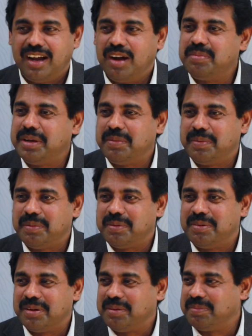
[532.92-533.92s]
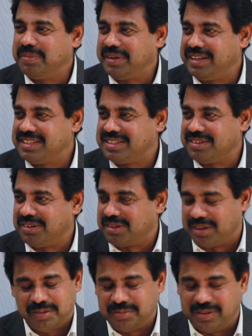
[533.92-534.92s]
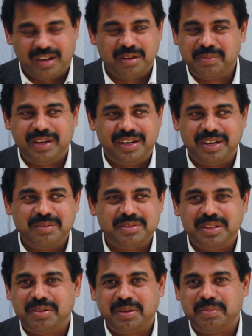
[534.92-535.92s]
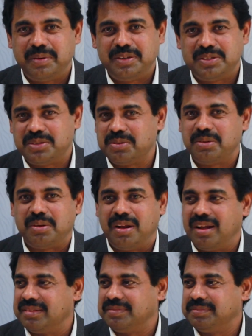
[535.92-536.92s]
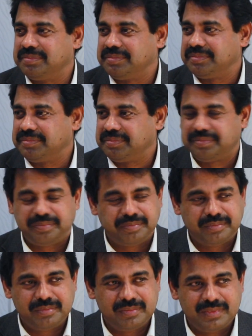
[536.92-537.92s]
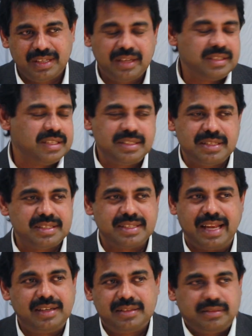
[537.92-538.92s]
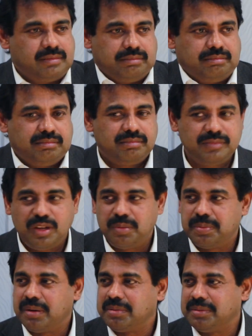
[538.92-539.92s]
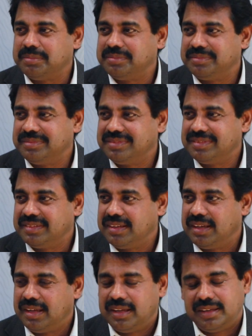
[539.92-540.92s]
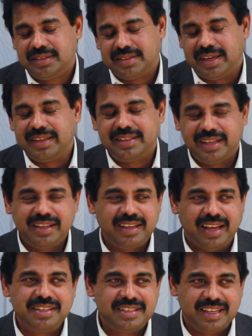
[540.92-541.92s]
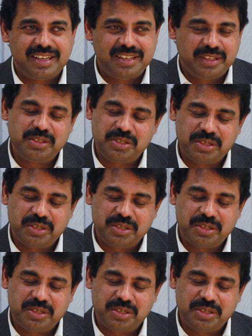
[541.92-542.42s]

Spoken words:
How many people would have preached, or how many times they would have preached so wrong? And Jesus sat, no problem. So I think I said, you